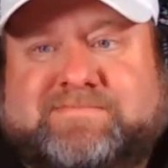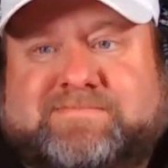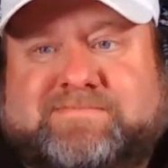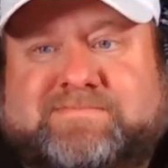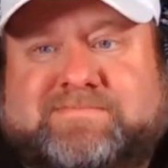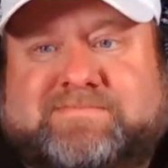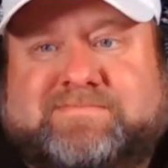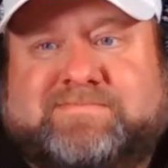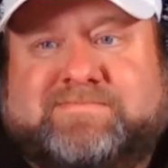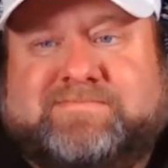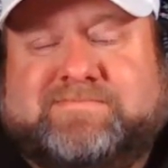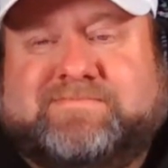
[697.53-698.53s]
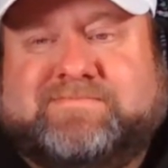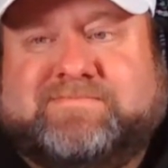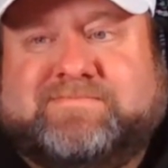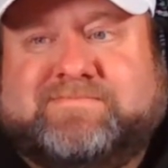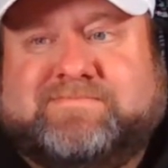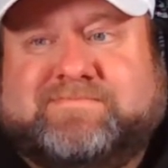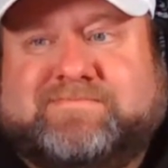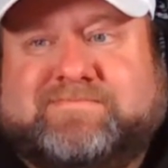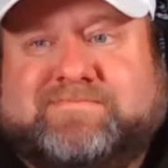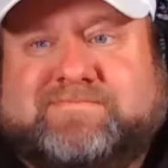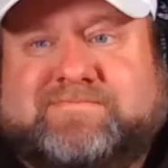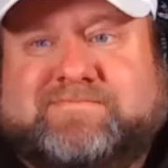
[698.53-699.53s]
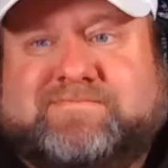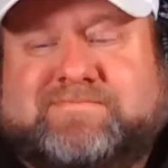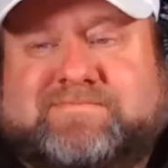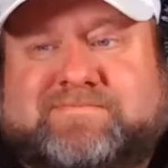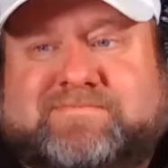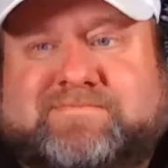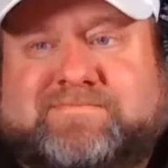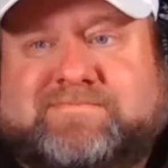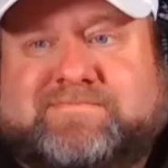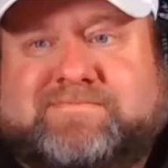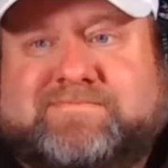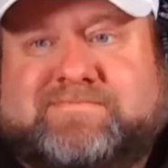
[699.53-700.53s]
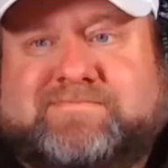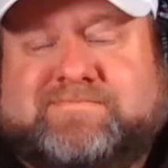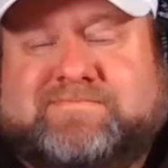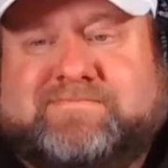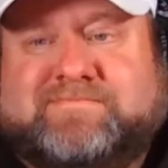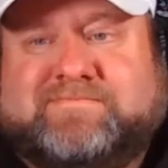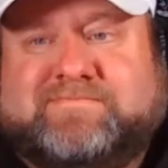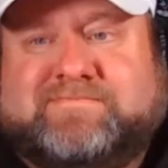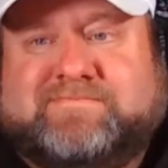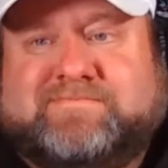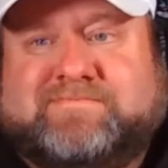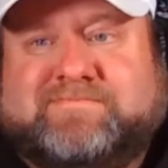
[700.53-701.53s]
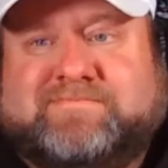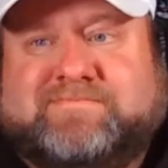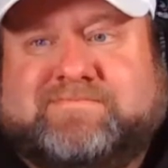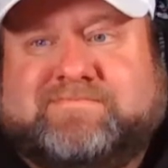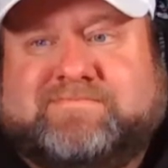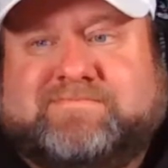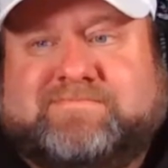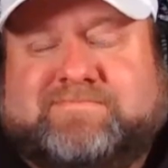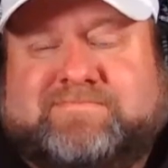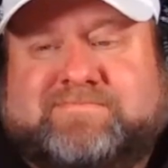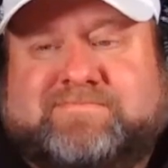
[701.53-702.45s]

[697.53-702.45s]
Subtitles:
(not speaking)